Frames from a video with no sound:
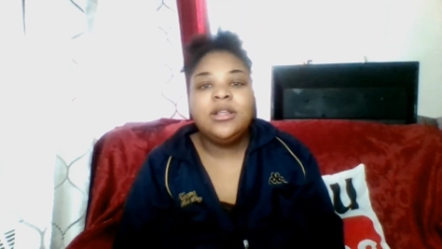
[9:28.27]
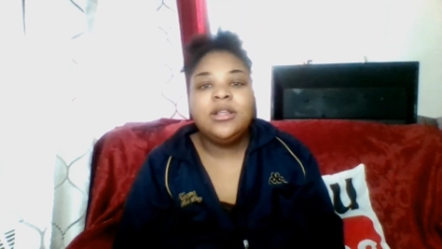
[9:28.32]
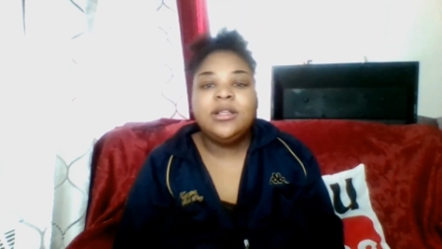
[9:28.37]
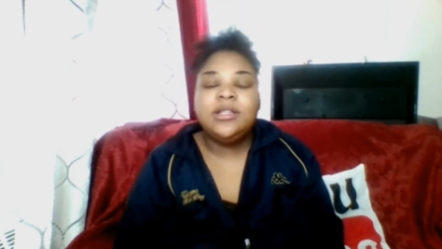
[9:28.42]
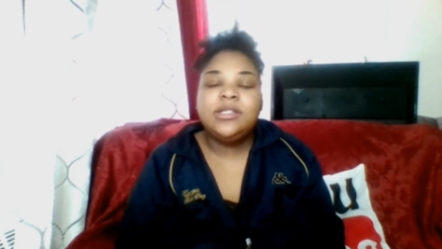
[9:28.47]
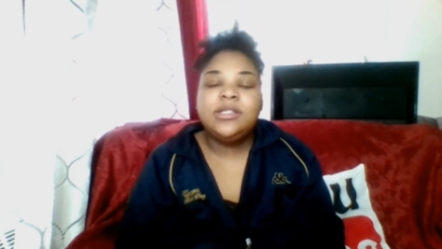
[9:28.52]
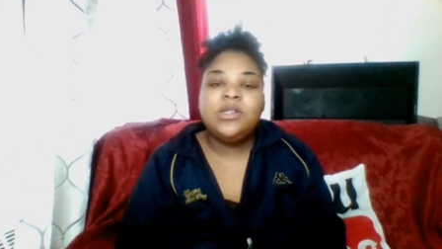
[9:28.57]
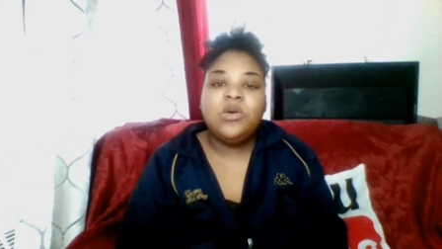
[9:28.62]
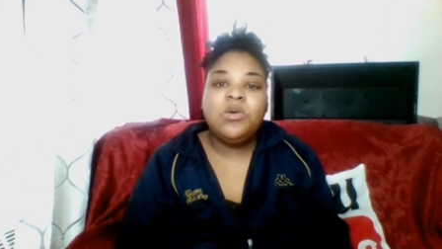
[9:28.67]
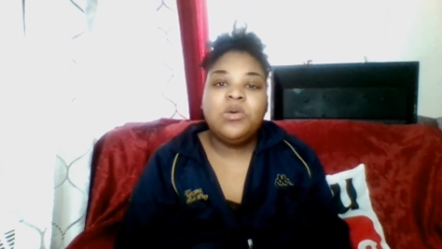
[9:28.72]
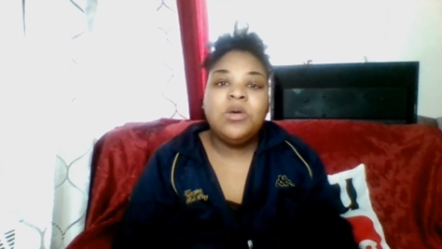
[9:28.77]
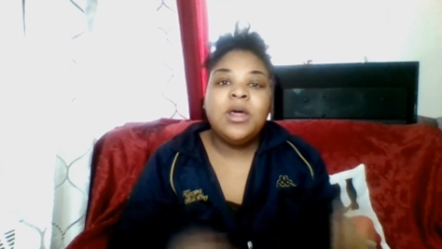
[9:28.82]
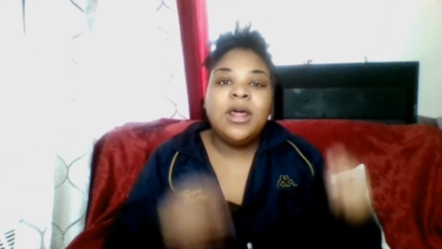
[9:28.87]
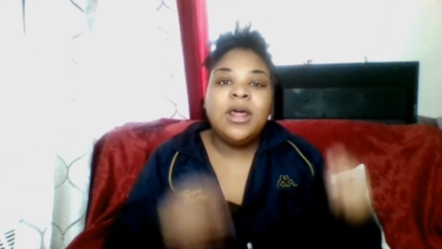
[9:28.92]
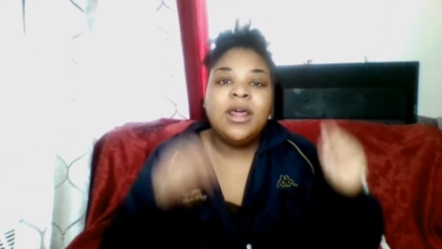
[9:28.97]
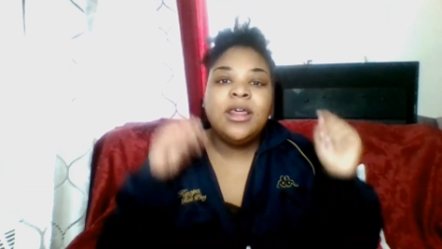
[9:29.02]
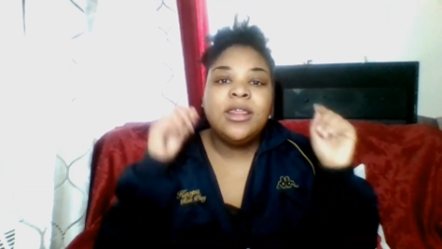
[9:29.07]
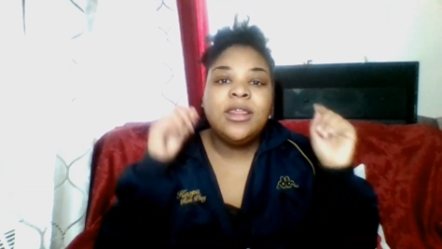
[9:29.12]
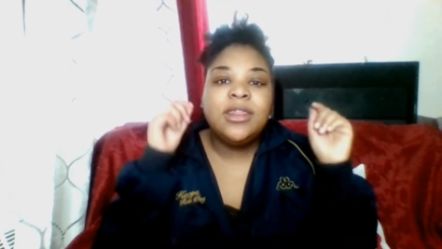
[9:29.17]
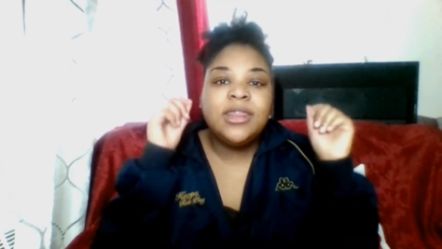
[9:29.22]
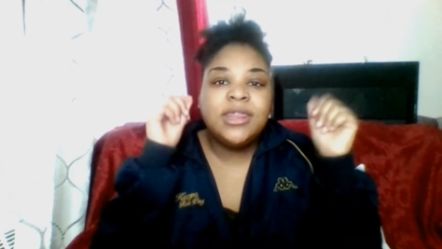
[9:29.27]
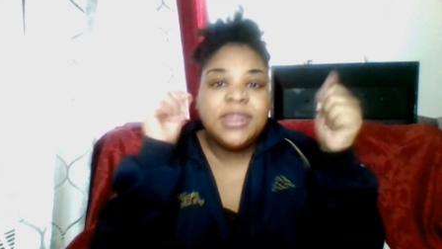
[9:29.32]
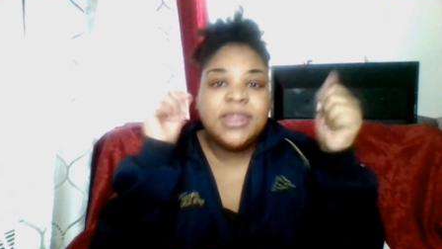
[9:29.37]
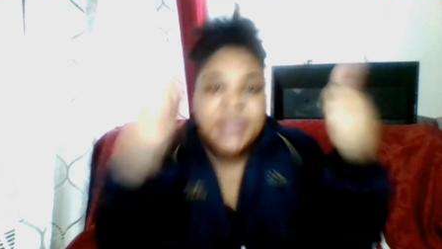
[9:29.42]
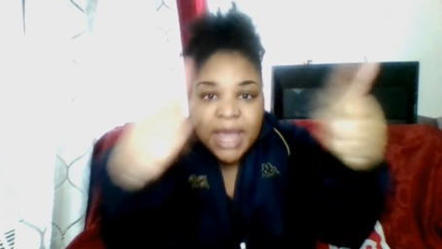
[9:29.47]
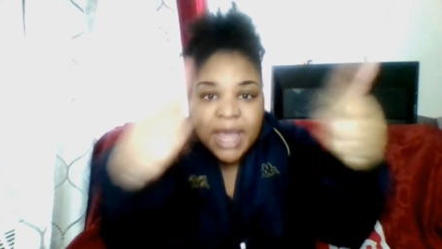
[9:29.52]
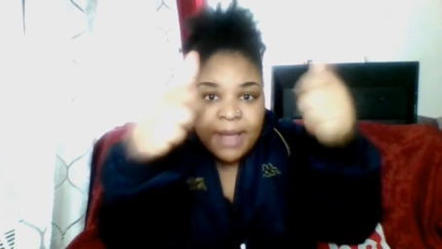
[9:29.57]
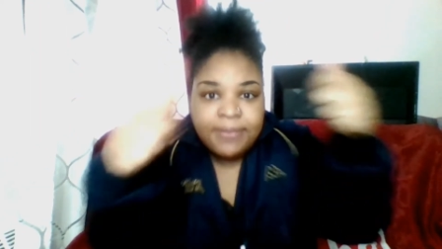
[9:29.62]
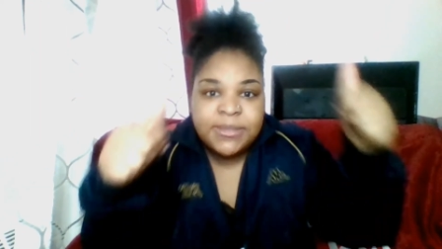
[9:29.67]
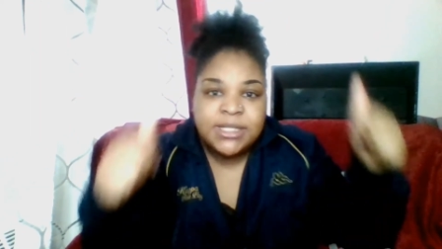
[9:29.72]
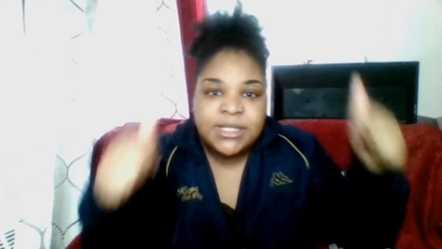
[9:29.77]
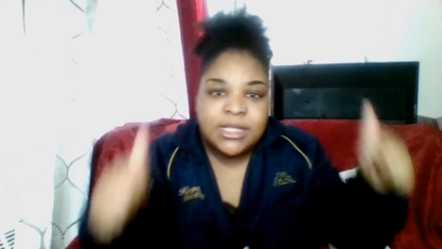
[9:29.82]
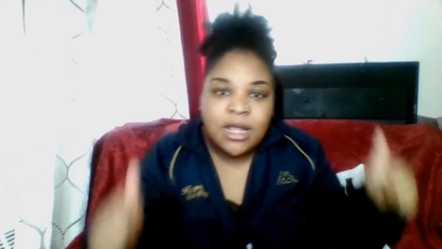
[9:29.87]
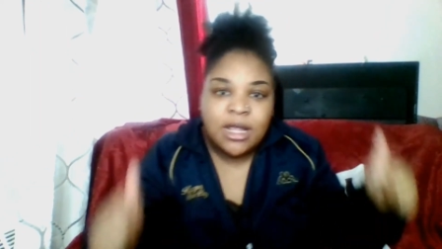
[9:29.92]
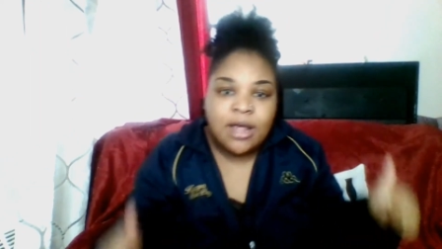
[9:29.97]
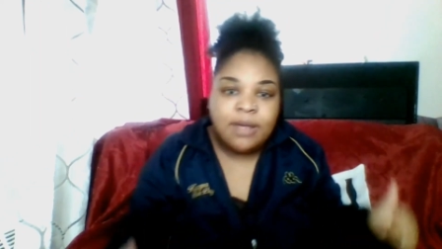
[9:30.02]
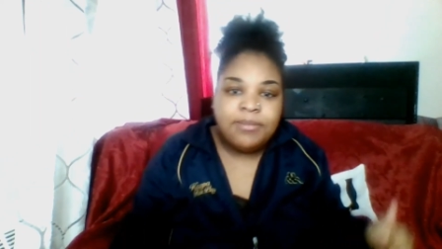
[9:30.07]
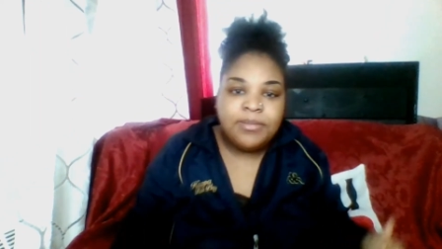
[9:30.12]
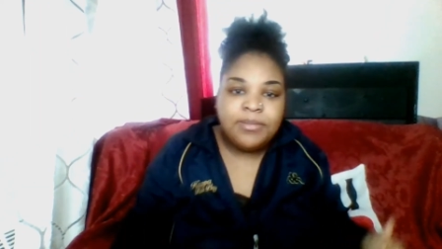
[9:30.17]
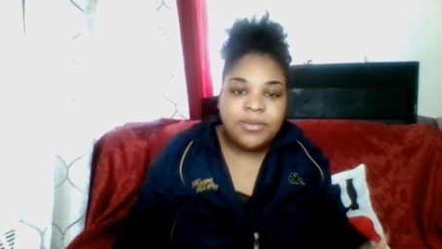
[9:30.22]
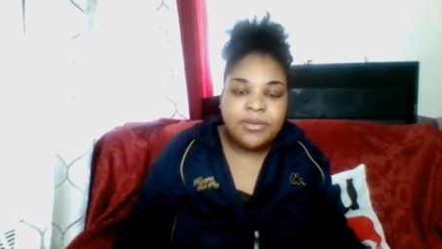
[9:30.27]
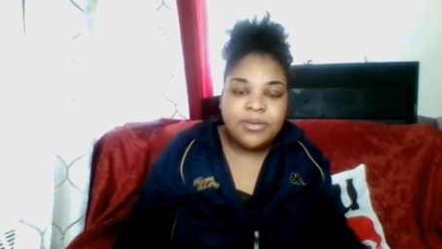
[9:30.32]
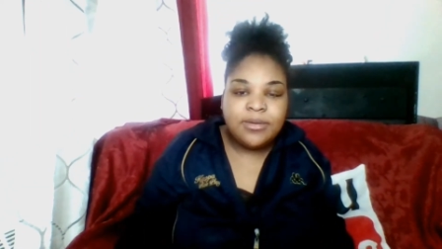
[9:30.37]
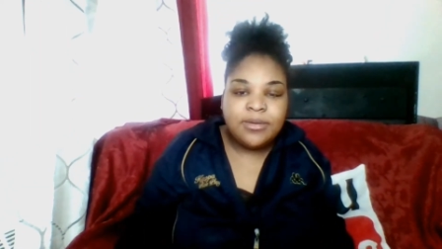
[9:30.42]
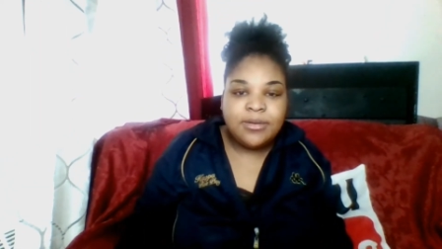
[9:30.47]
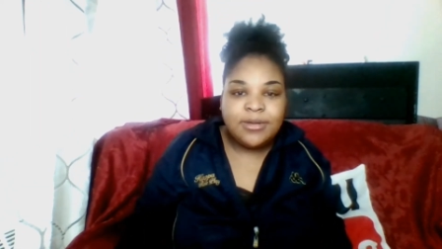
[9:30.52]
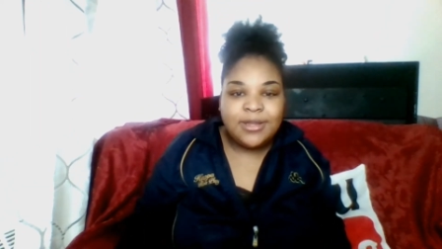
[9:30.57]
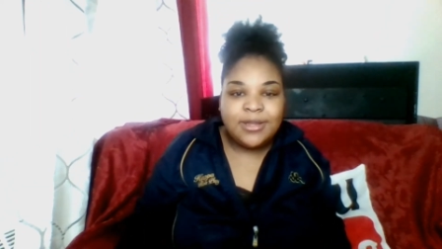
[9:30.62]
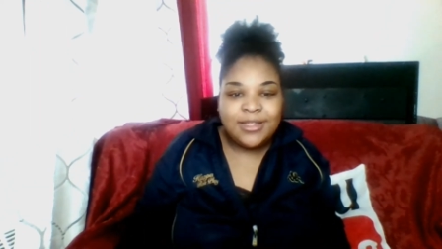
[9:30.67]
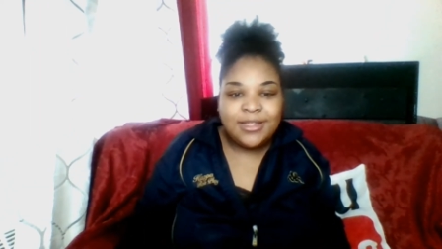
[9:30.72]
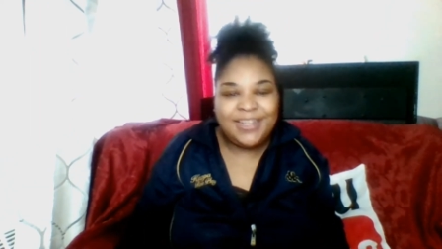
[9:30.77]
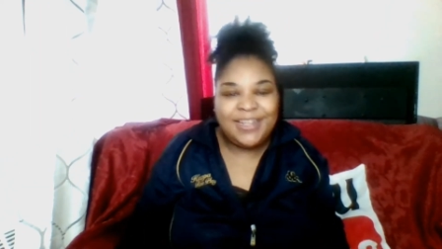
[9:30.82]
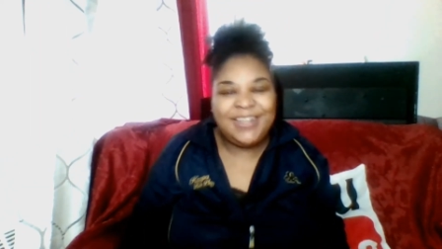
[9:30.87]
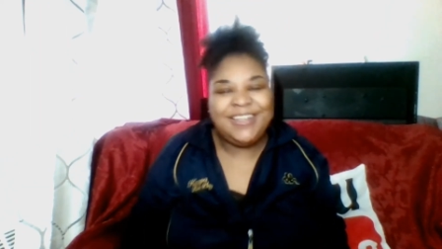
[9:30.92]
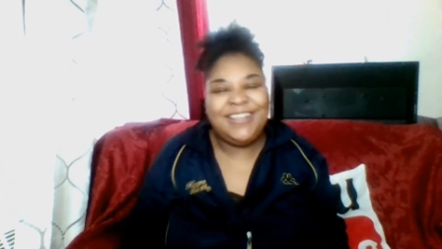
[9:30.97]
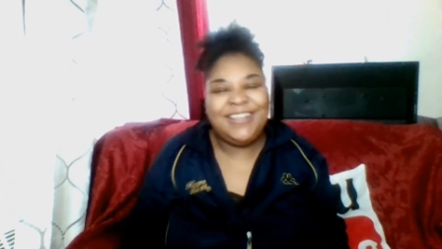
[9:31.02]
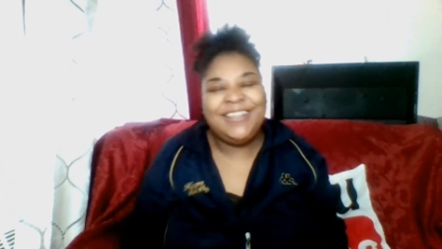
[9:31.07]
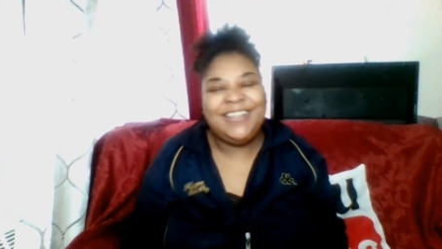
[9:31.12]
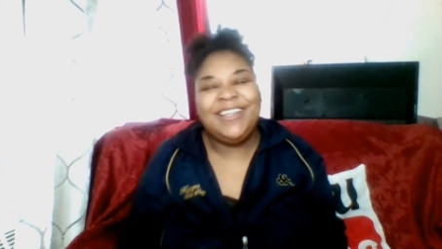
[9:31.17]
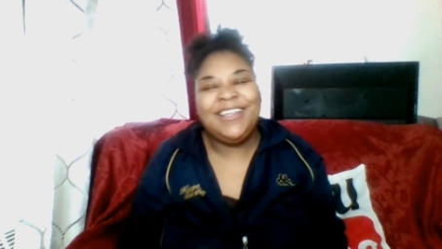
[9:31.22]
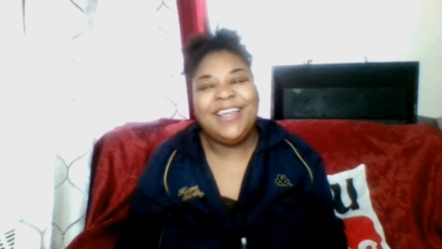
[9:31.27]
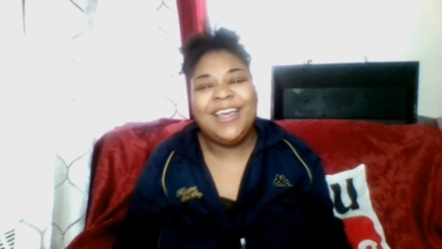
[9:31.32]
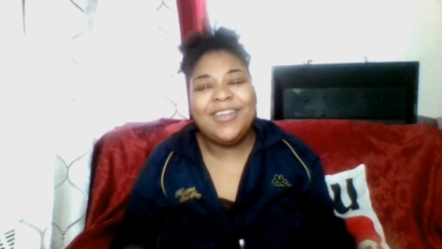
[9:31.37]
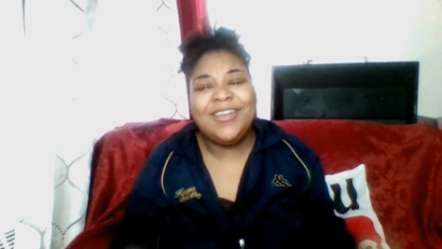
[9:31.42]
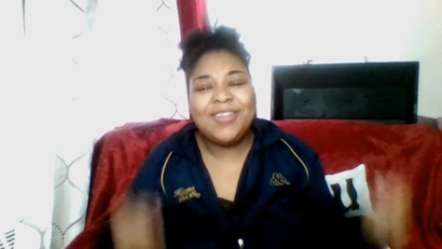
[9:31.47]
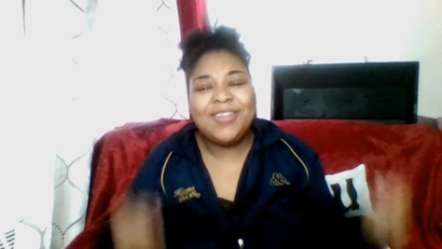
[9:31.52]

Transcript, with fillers: So thumbs up I'm